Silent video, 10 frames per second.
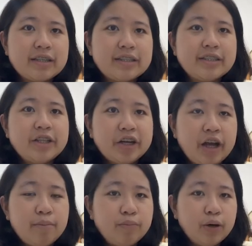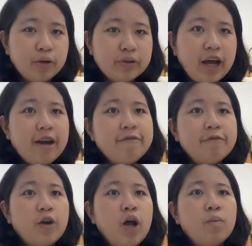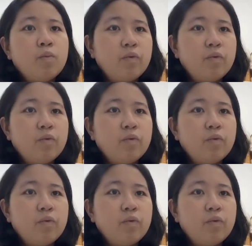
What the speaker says: circumpolar from